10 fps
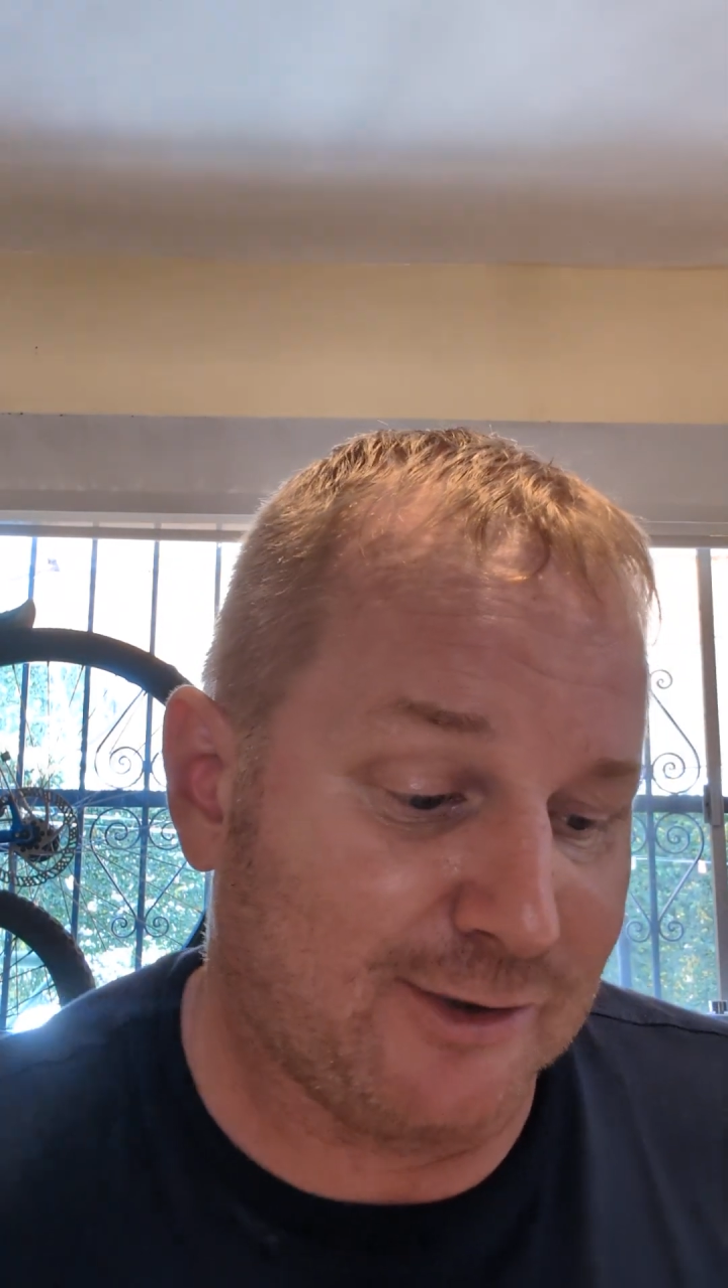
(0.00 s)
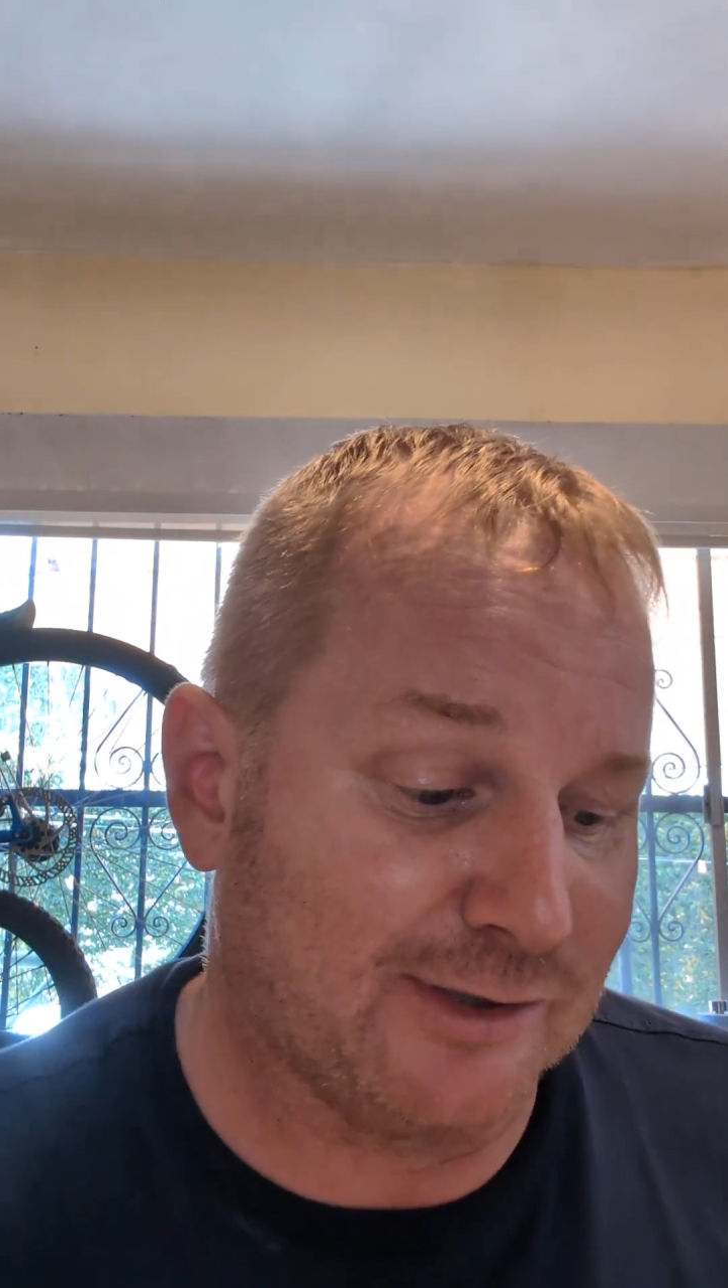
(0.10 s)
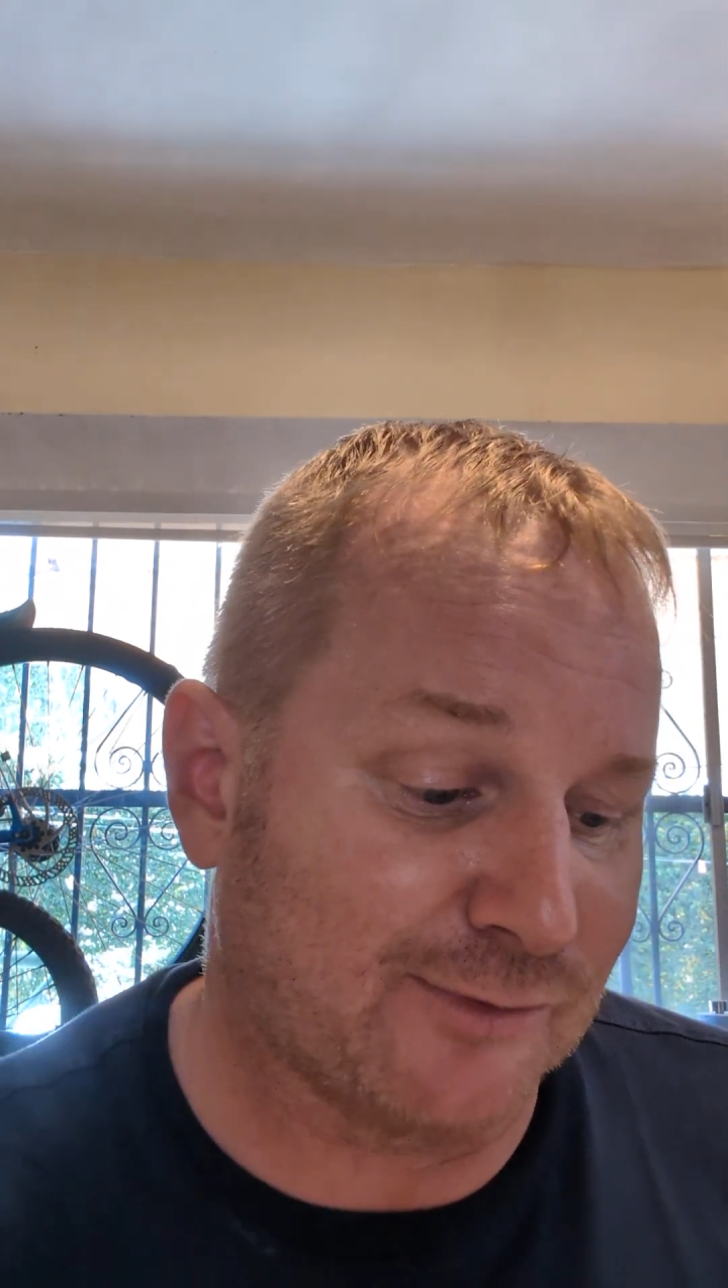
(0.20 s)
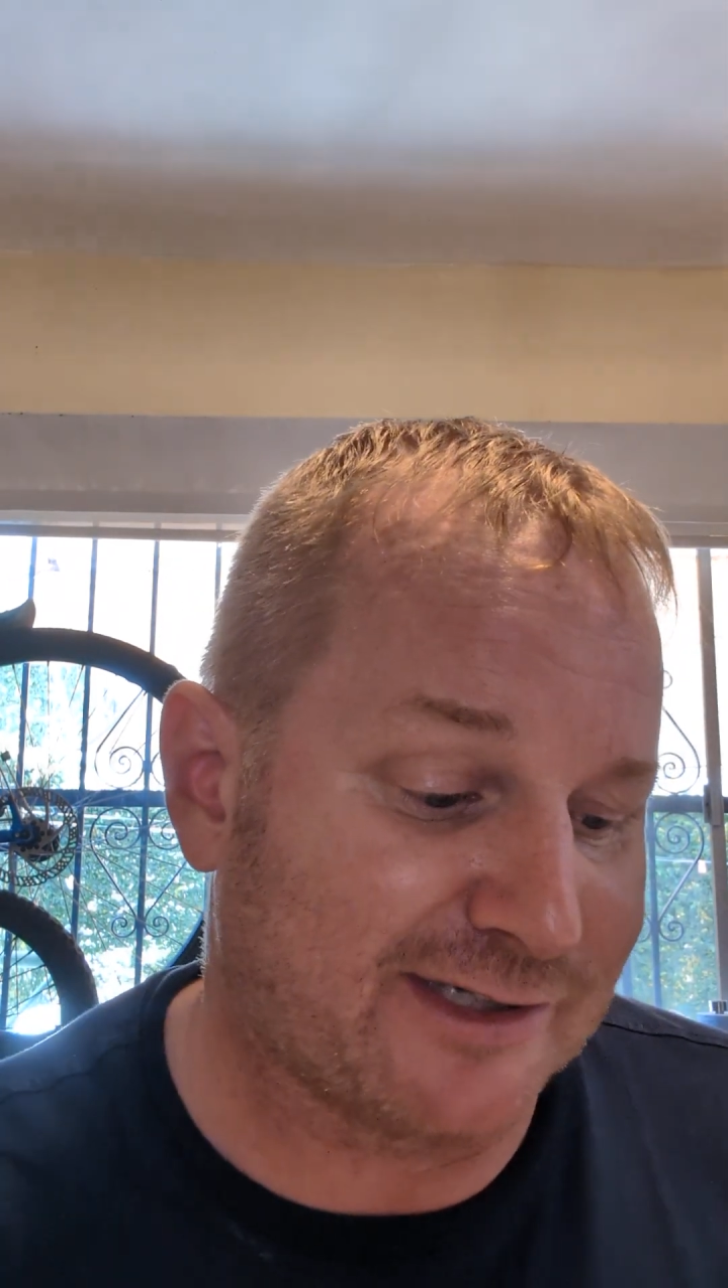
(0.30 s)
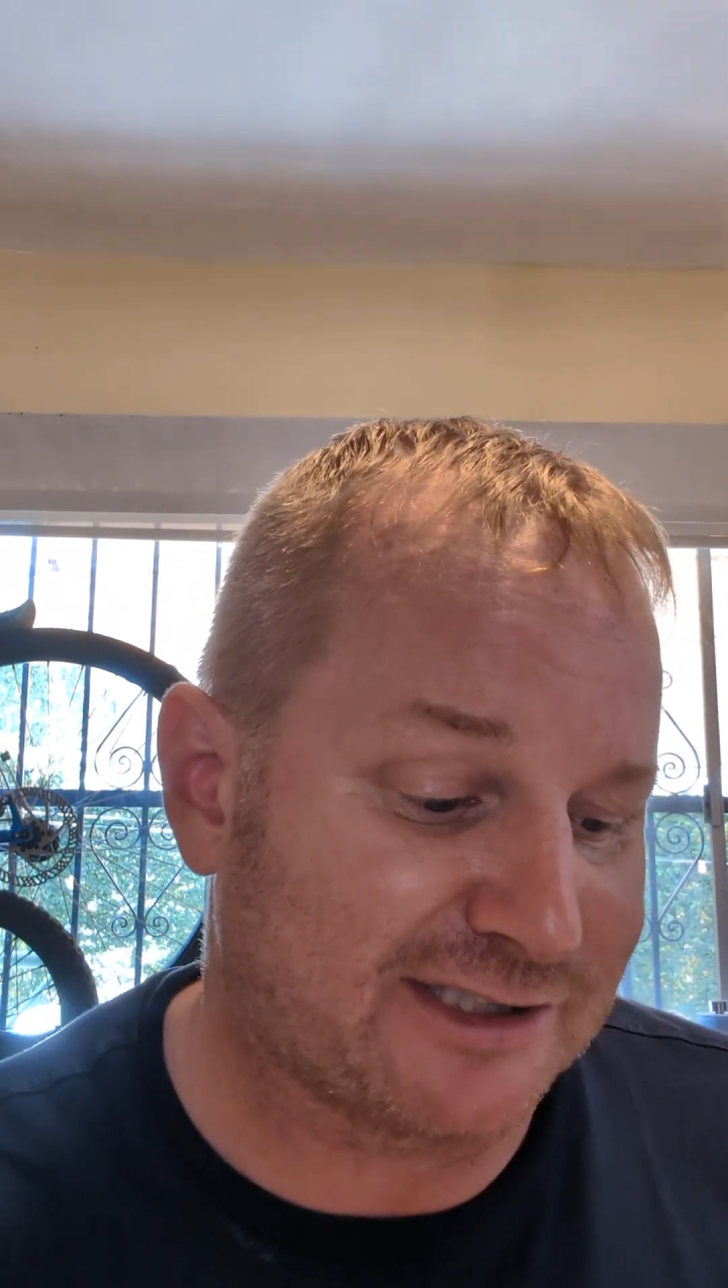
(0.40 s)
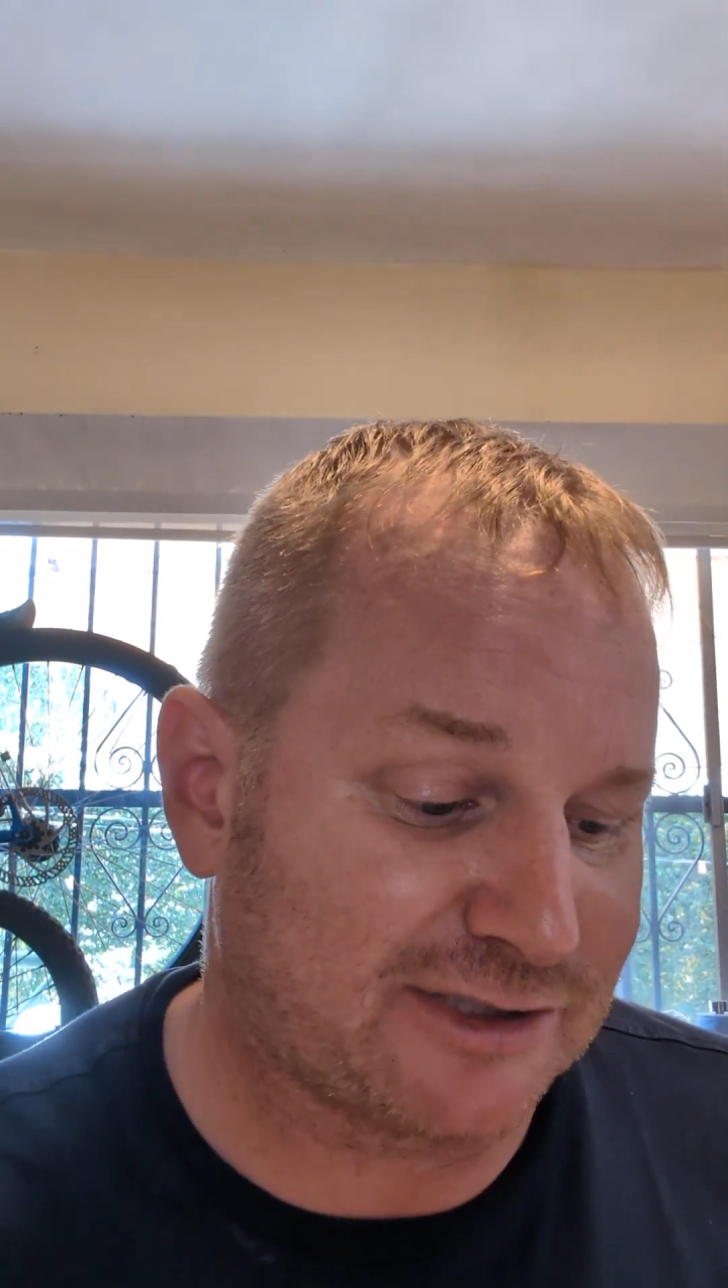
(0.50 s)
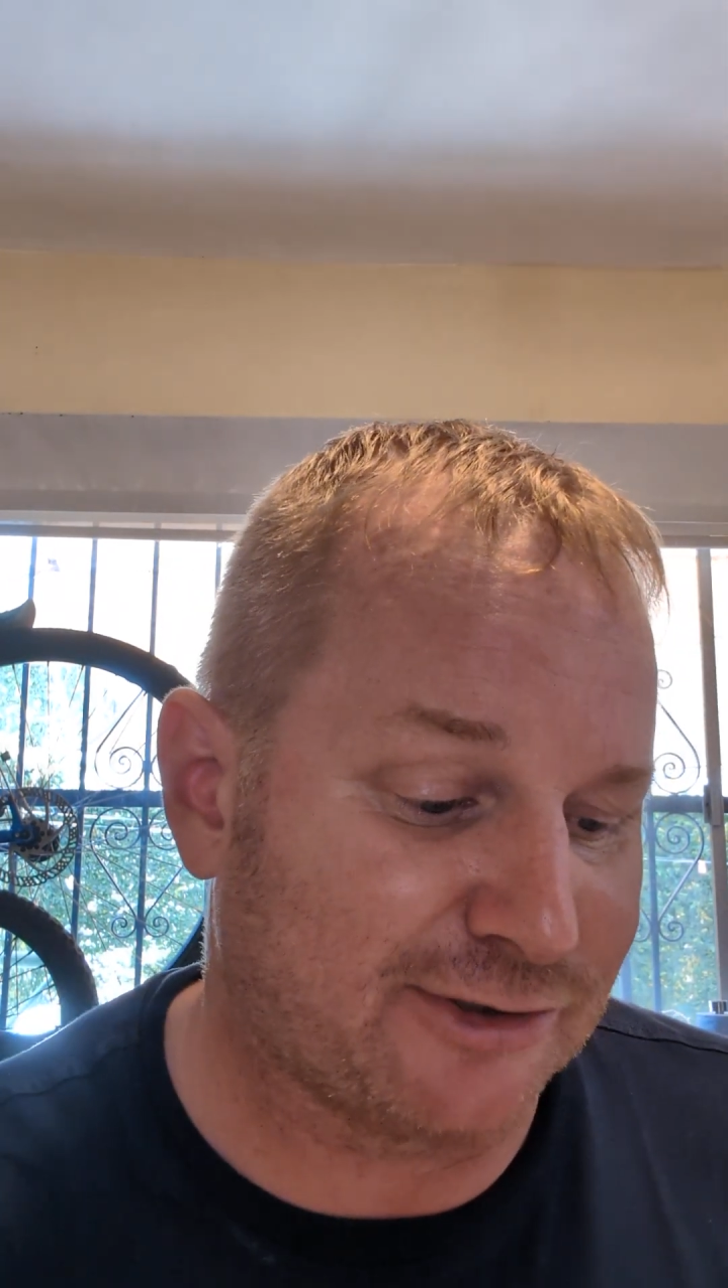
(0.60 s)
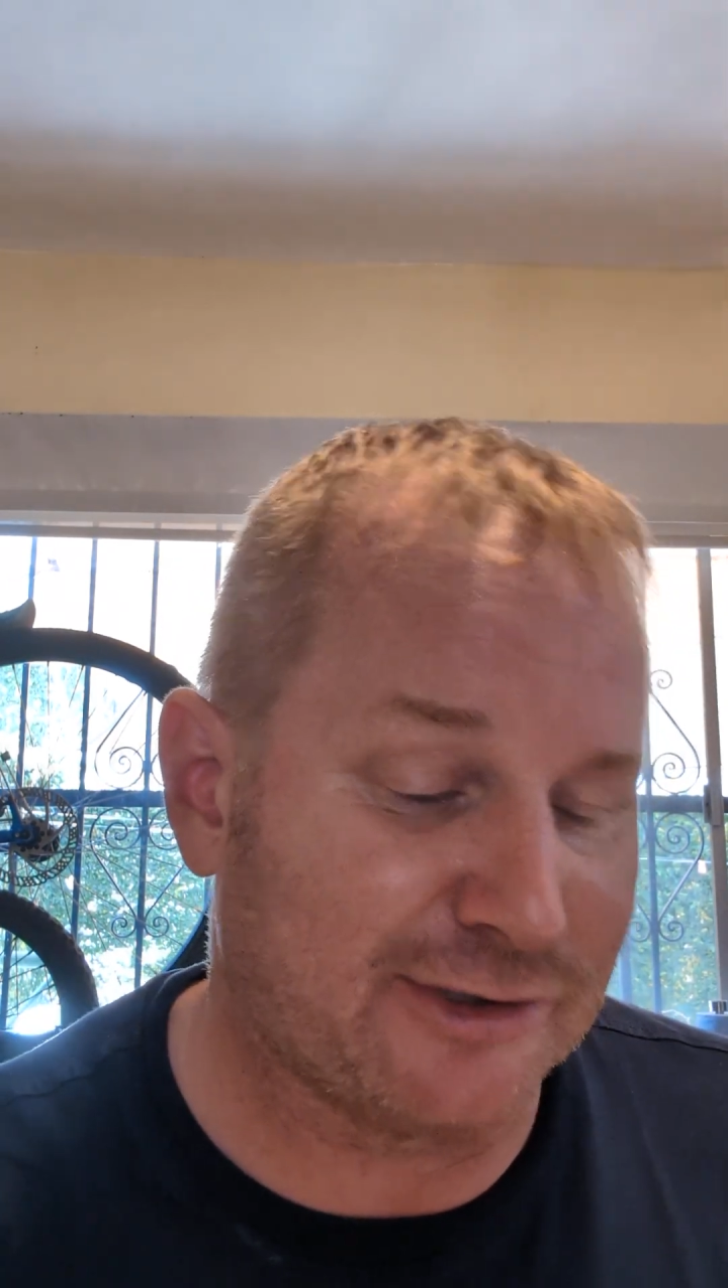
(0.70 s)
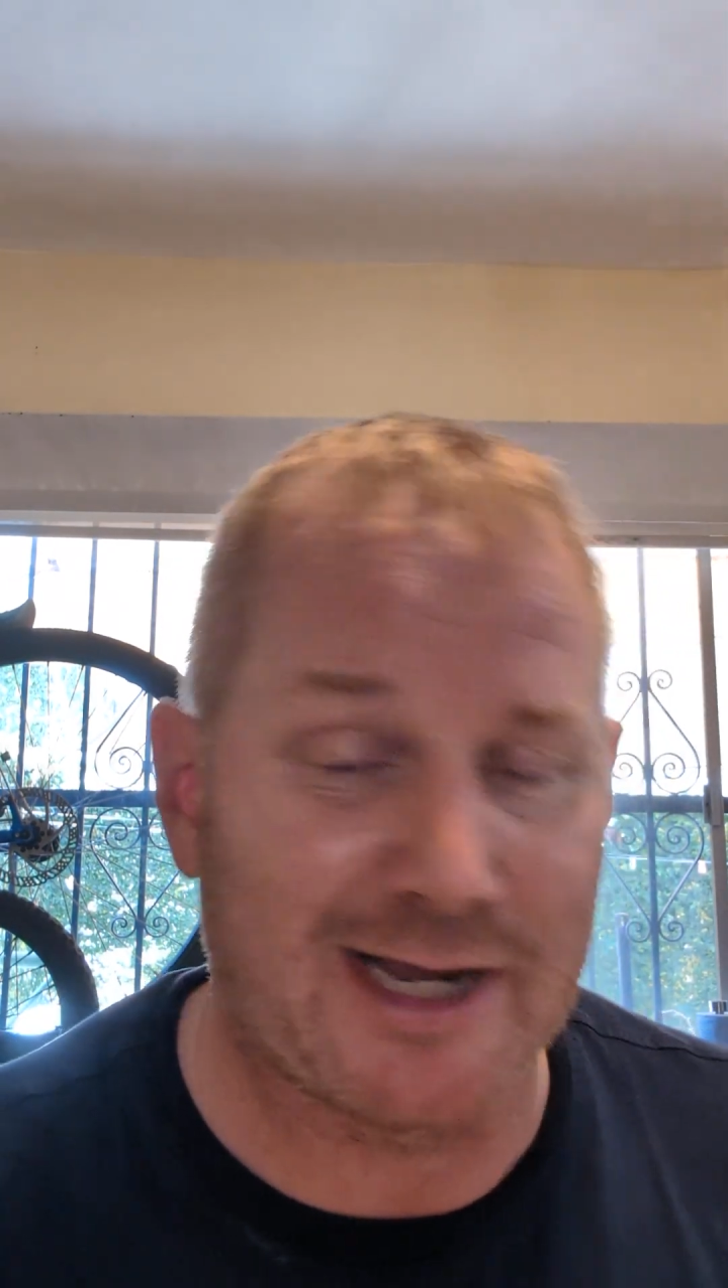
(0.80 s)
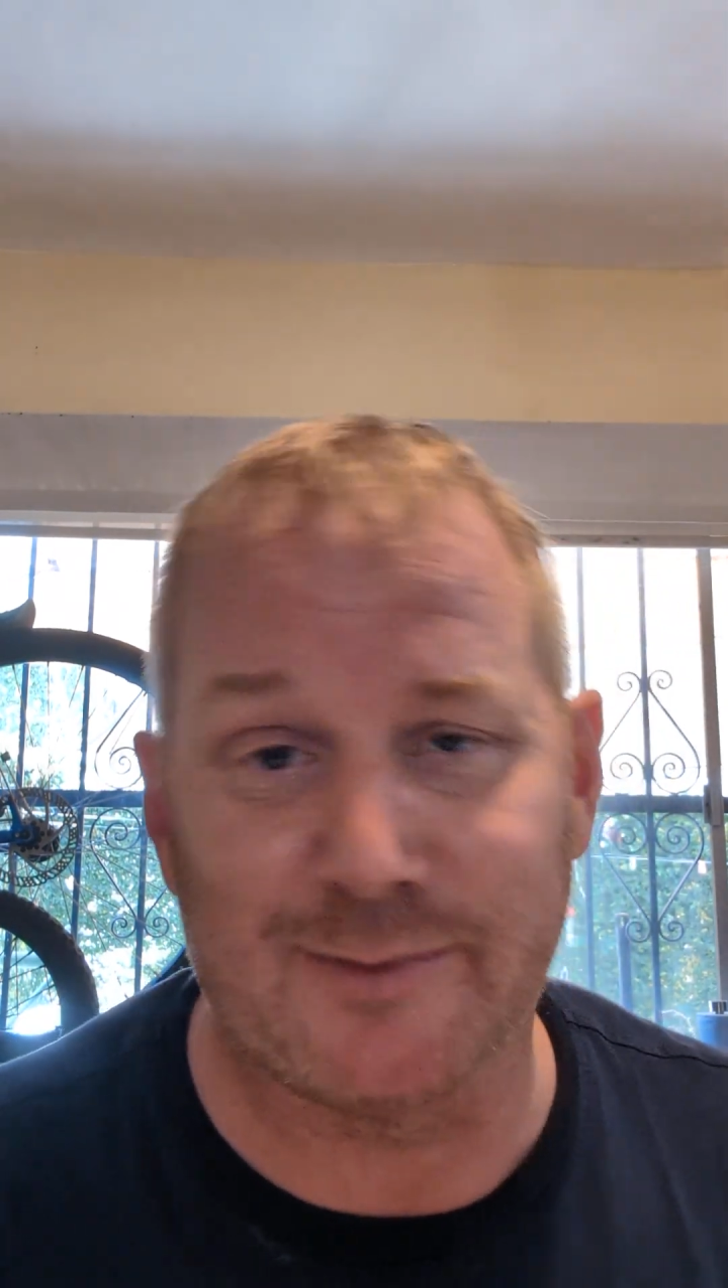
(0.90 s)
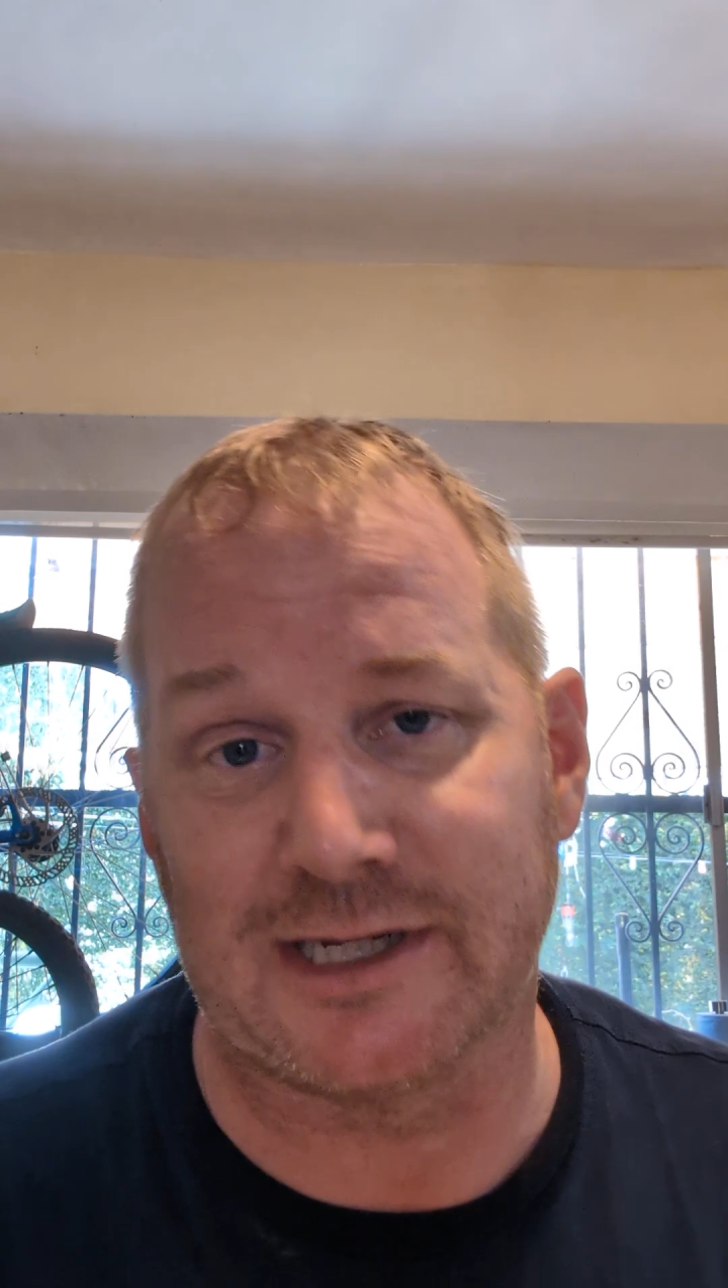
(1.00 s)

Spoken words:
you didn't register your name,